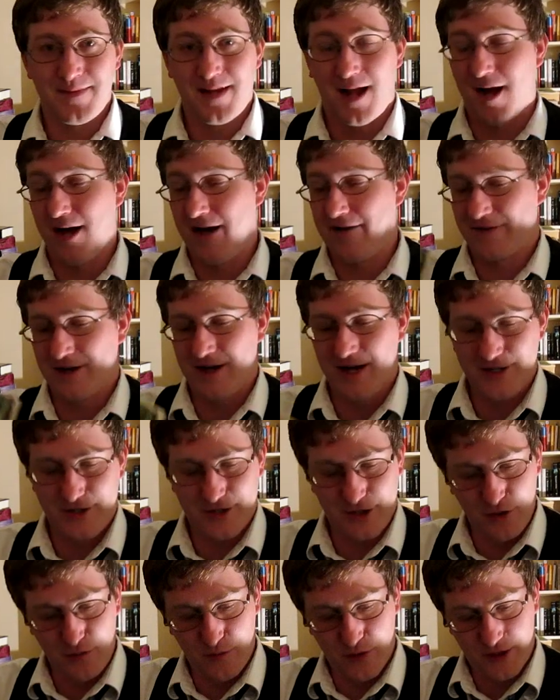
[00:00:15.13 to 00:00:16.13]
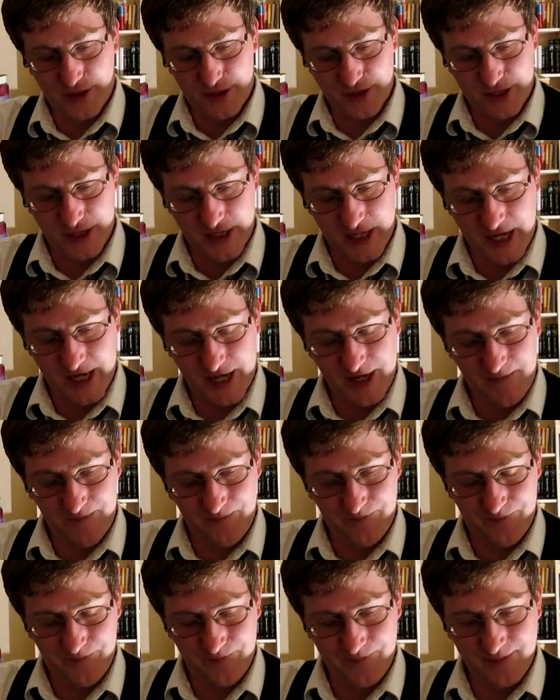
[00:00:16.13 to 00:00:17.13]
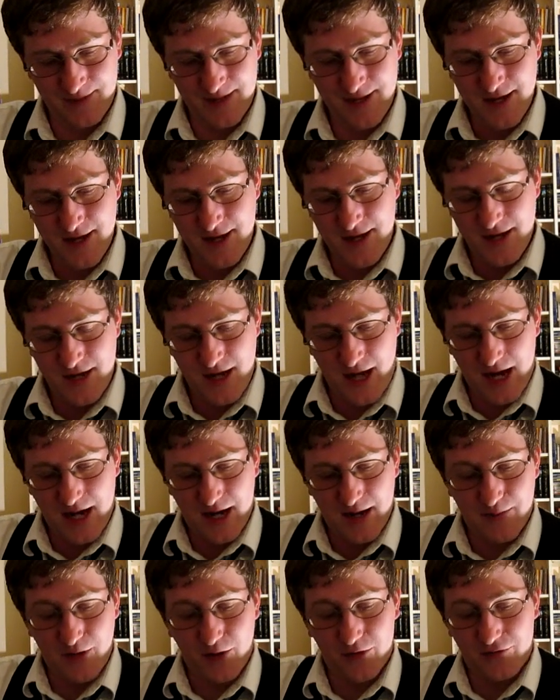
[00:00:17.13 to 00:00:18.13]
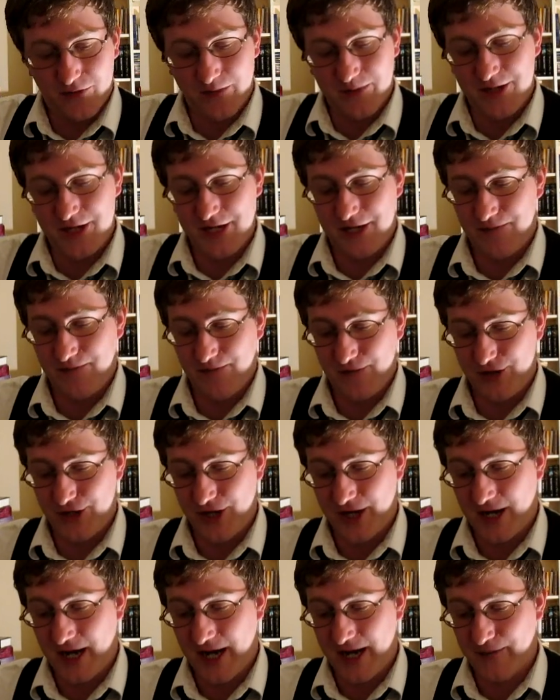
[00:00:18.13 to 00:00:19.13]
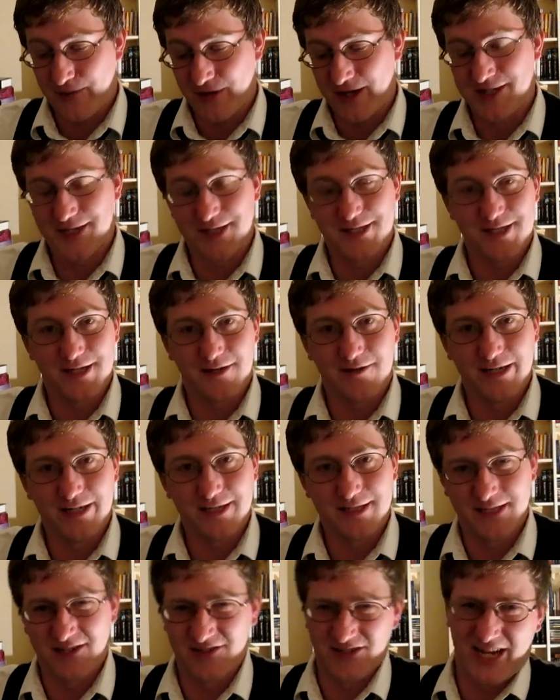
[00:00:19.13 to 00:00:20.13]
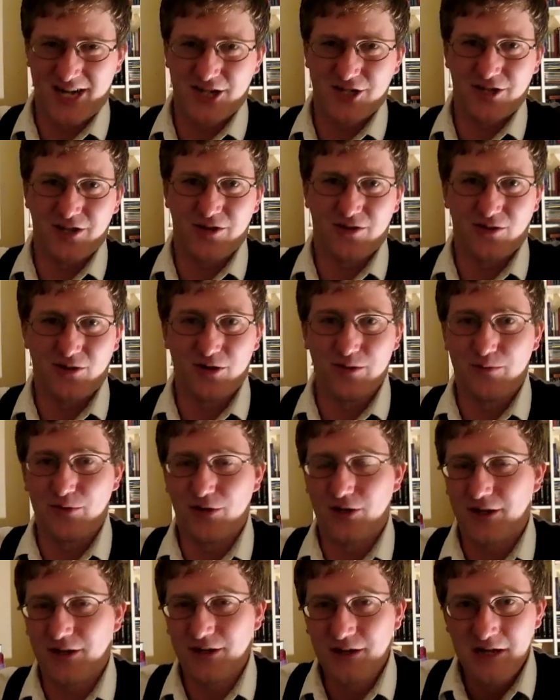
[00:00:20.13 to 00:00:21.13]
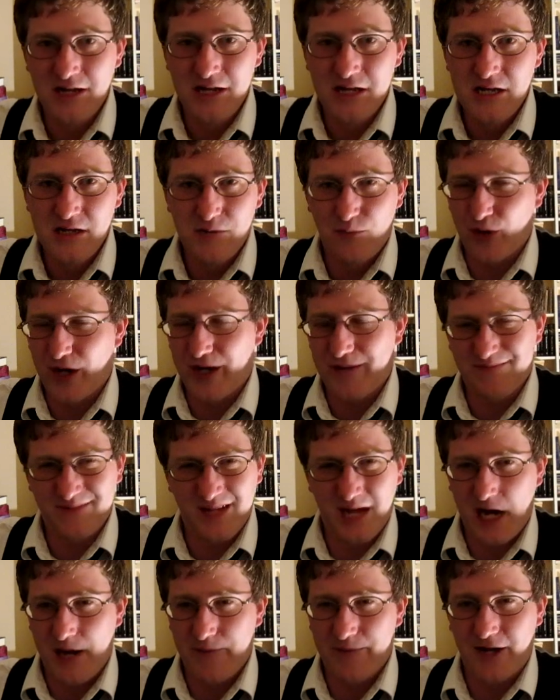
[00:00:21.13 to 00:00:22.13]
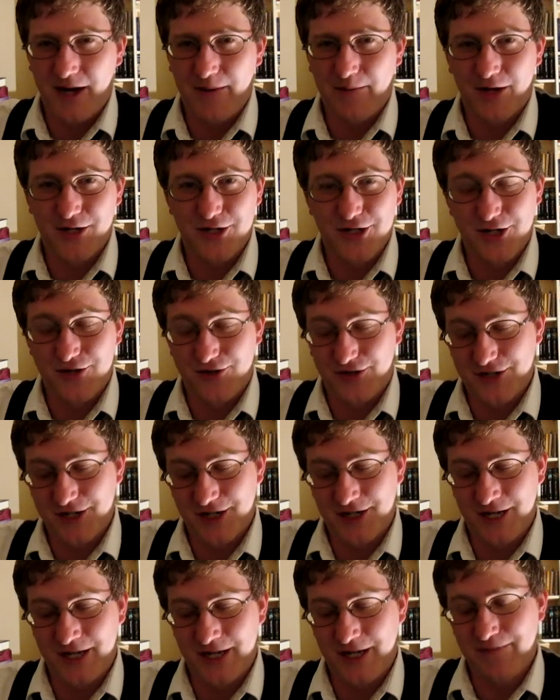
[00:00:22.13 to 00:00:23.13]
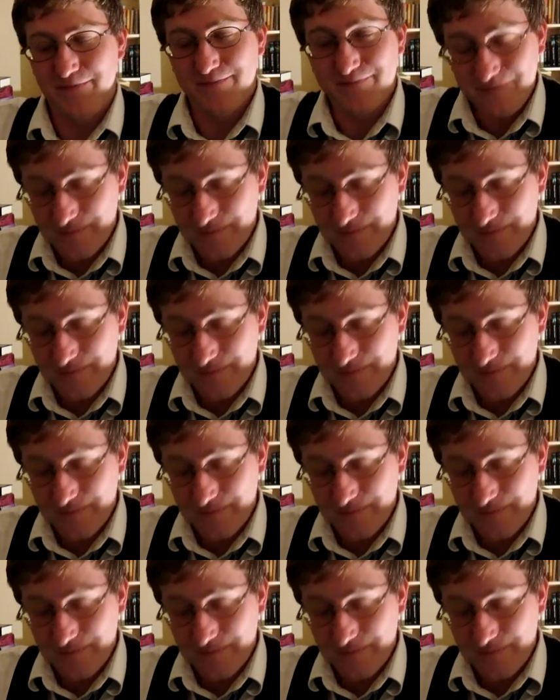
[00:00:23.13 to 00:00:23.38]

I've got two books today, both from the Jedi Apprentice series. There's actually a third book, but I'm not much interested in it